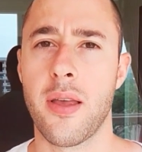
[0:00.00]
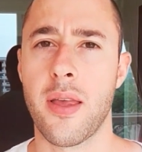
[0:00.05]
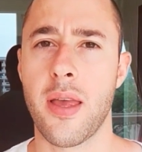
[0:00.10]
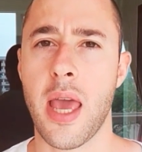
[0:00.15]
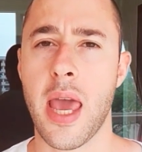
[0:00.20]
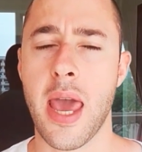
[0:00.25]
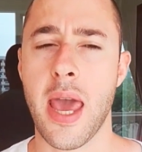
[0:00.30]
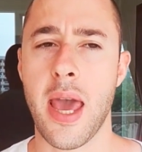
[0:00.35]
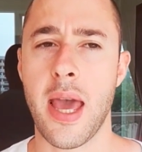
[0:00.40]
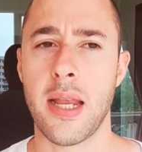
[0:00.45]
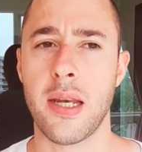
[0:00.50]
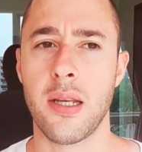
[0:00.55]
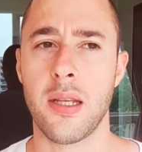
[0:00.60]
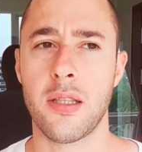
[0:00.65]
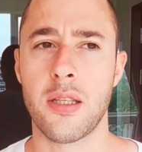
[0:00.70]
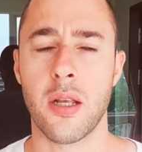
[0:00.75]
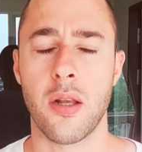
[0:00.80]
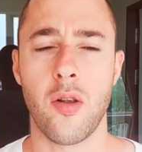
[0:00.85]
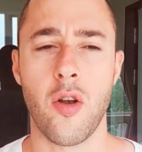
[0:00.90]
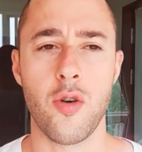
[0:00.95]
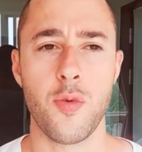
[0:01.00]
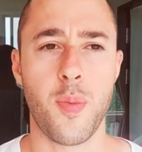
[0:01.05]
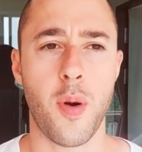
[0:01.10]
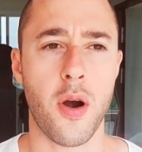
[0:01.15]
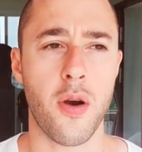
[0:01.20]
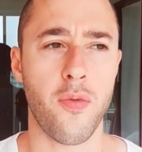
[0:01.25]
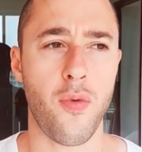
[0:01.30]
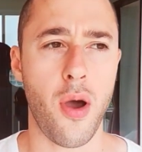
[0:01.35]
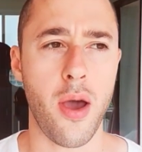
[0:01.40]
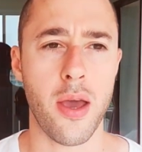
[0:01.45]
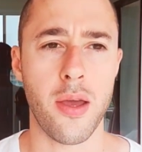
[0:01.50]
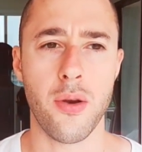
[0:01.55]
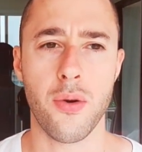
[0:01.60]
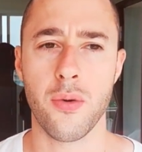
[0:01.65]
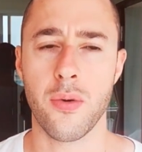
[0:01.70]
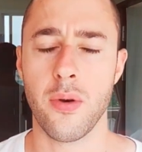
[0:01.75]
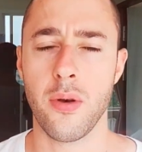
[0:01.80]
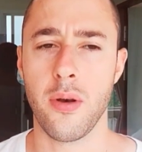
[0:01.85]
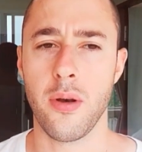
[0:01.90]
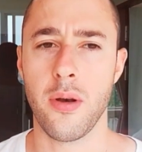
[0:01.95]
And it's a large part of why I
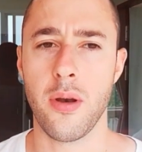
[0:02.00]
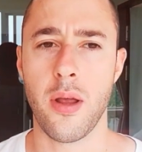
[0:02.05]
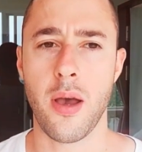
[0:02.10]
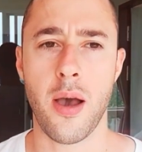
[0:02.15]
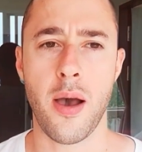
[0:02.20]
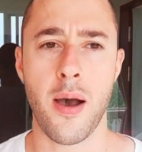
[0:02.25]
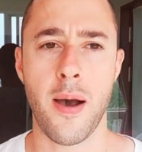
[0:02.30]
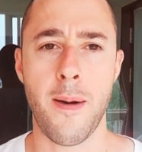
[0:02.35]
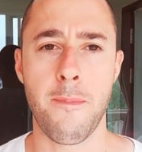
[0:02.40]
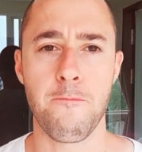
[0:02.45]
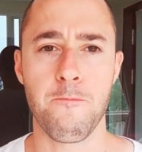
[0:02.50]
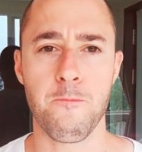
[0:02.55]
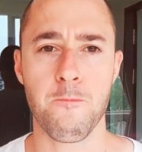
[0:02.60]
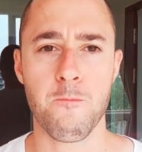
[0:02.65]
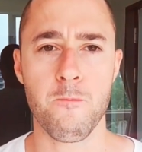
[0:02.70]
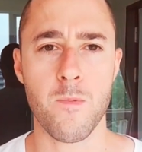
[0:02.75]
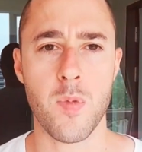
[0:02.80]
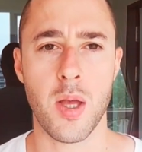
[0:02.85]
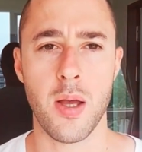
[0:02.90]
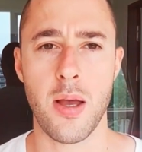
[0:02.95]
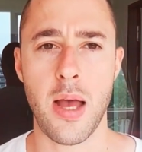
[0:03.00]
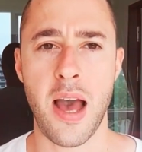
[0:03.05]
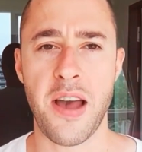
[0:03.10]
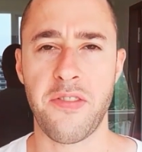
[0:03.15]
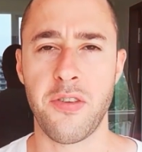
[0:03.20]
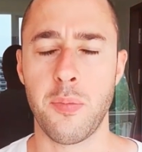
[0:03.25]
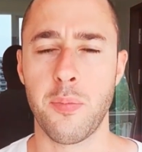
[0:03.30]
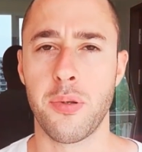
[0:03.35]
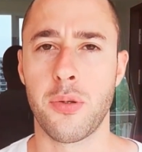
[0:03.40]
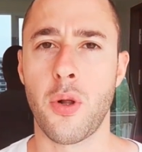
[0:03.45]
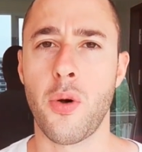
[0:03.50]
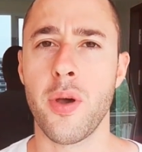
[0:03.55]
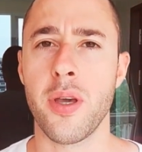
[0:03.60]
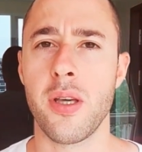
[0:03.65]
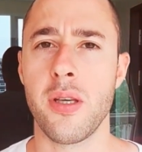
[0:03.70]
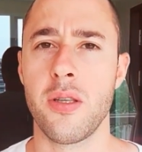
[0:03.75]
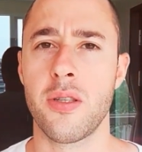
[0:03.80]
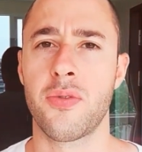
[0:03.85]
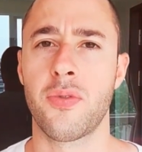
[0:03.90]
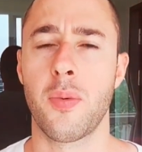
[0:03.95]
don't um, have
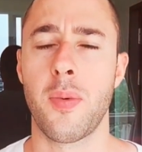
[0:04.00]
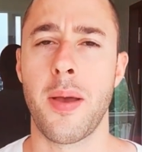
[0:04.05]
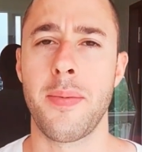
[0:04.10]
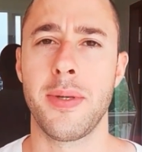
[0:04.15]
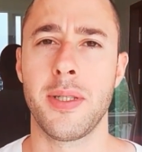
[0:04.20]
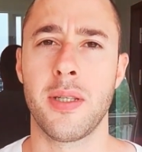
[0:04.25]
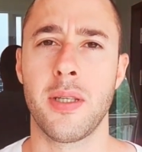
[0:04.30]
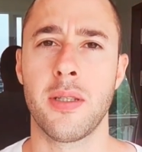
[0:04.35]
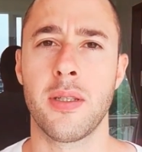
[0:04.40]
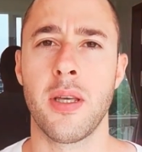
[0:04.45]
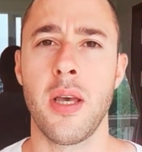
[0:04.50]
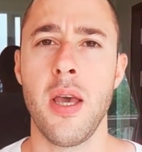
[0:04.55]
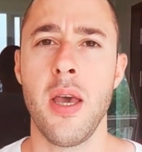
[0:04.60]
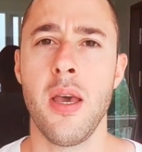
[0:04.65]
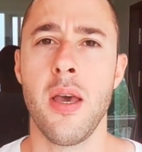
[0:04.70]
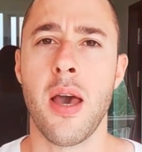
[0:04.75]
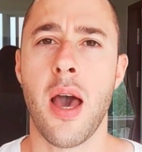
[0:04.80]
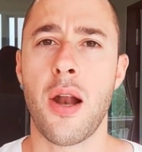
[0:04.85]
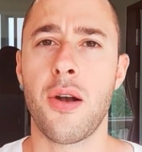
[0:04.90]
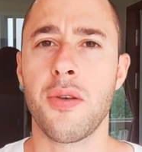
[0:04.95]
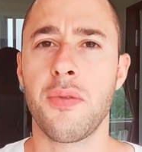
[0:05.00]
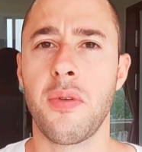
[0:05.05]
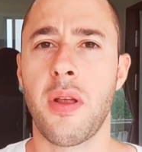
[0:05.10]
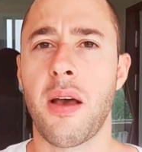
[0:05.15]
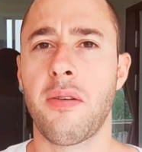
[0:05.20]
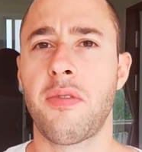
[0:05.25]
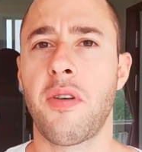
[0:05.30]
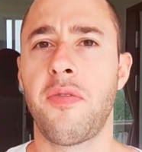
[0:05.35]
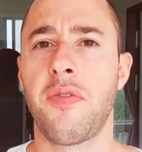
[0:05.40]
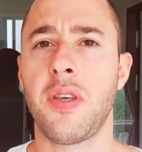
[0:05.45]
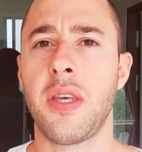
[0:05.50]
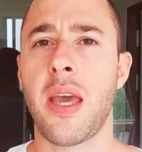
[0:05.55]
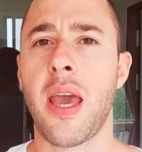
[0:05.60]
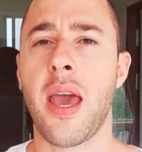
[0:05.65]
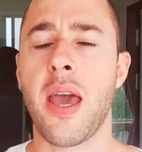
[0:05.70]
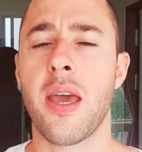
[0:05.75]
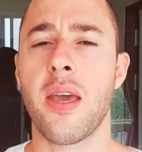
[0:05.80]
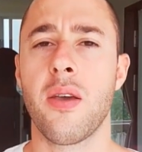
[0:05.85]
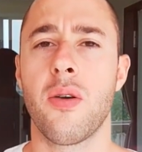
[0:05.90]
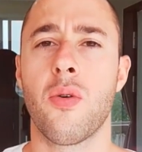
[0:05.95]
employees for my business. I don't even have a
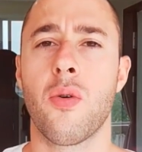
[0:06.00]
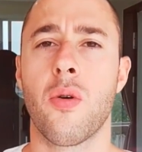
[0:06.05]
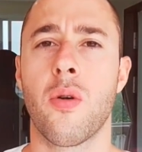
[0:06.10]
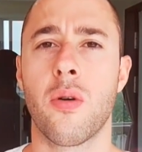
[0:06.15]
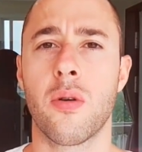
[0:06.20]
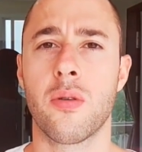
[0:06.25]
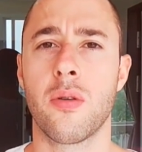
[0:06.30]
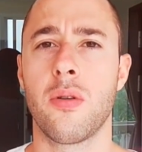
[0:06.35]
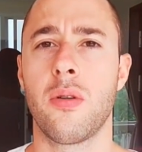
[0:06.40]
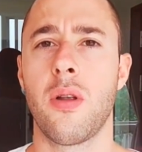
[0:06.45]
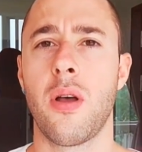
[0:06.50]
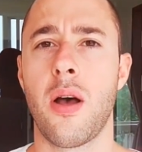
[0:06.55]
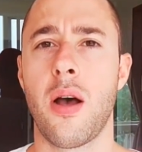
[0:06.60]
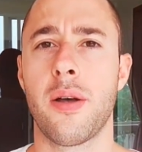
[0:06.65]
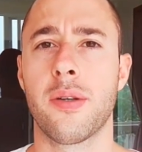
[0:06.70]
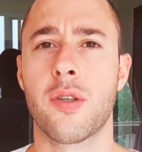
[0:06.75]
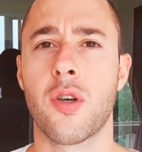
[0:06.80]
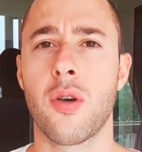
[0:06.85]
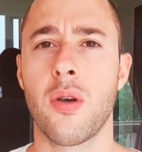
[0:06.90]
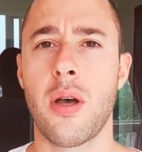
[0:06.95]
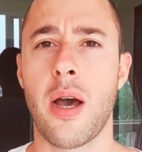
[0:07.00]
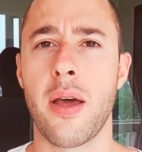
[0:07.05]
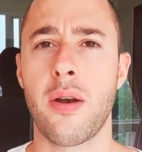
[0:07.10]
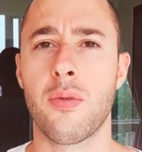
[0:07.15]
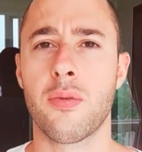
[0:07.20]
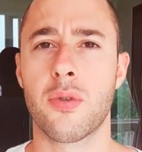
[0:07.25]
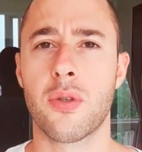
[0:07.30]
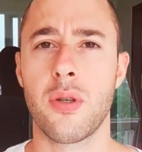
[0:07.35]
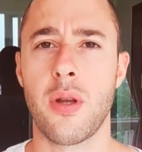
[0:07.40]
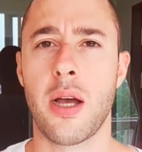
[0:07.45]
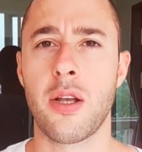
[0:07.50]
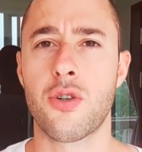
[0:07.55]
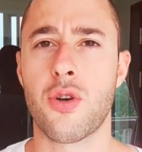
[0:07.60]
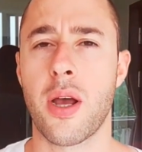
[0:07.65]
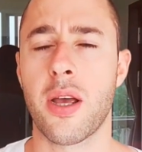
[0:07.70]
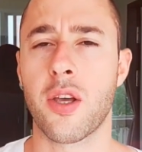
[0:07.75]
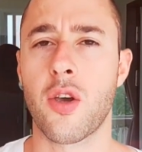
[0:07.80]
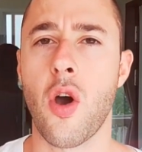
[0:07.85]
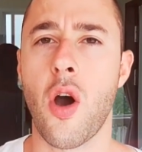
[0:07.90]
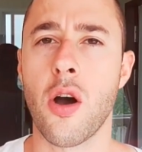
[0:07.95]
VA or uh, I don't. I
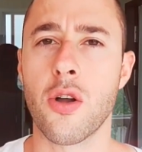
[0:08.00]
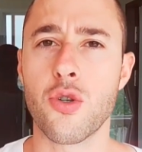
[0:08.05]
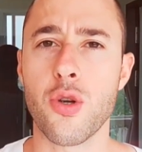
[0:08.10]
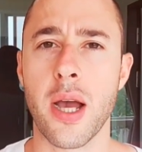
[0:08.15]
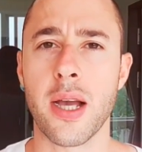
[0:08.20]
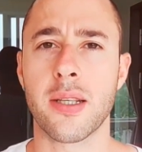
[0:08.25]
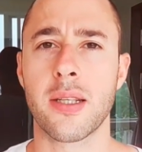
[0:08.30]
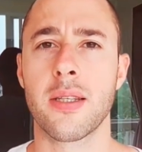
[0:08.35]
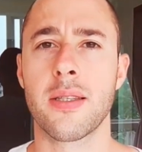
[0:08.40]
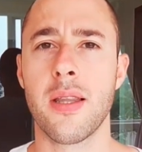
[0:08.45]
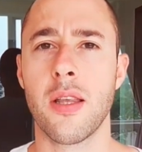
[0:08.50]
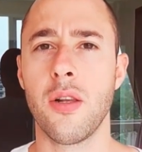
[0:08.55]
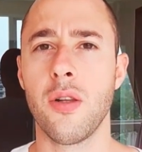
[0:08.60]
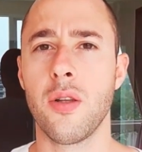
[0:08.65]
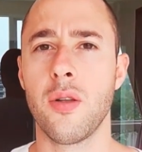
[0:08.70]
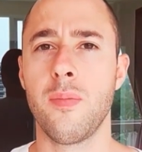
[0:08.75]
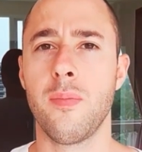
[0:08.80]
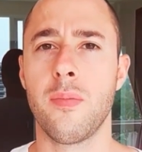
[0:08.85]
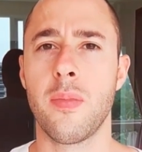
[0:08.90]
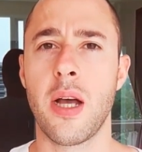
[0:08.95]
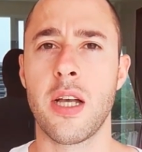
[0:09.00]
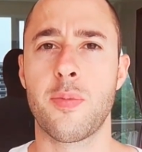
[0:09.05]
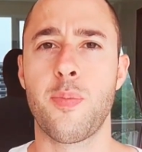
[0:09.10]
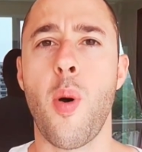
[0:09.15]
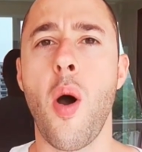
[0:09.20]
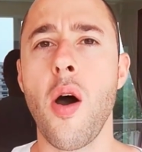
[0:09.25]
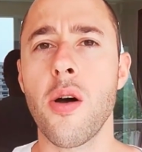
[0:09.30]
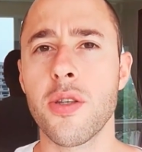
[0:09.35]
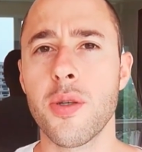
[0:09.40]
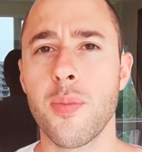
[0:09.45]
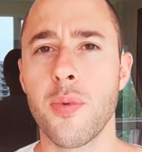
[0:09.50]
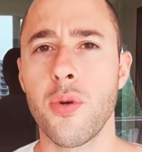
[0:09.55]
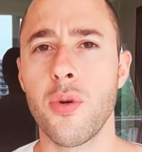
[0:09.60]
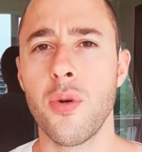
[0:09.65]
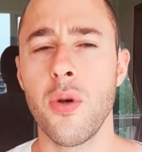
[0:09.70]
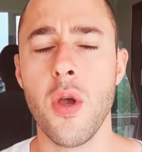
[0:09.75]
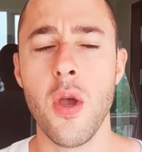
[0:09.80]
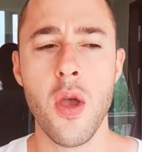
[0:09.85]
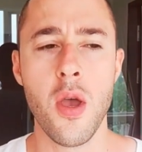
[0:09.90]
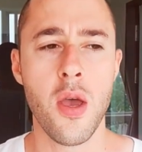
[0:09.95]
try and contract as little as
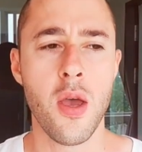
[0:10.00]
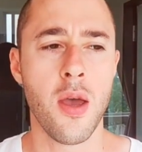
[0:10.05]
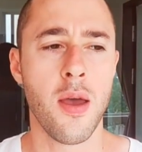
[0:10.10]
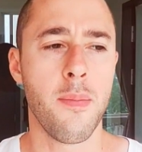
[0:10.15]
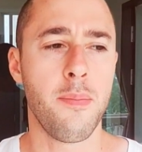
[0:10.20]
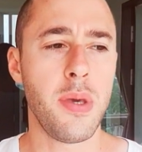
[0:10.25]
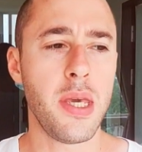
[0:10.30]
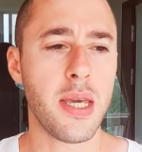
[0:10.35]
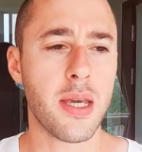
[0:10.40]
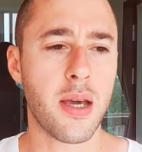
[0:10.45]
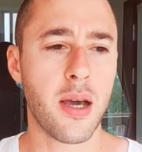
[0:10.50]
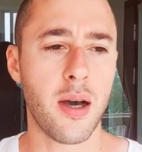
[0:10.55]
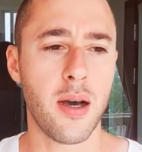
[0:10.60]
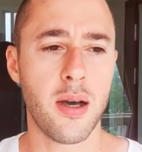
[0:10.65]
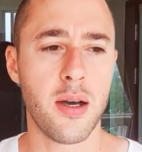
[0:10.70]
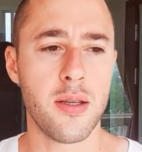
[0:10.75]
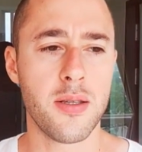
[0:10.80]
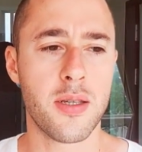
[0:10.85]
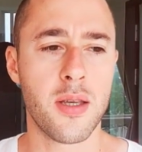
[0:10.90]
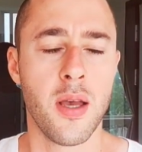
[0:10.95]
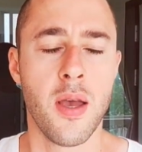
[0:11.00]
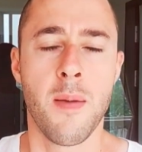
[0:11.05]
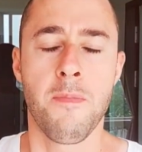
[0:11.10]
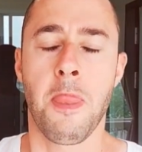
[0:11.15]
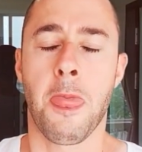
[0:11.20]
possible because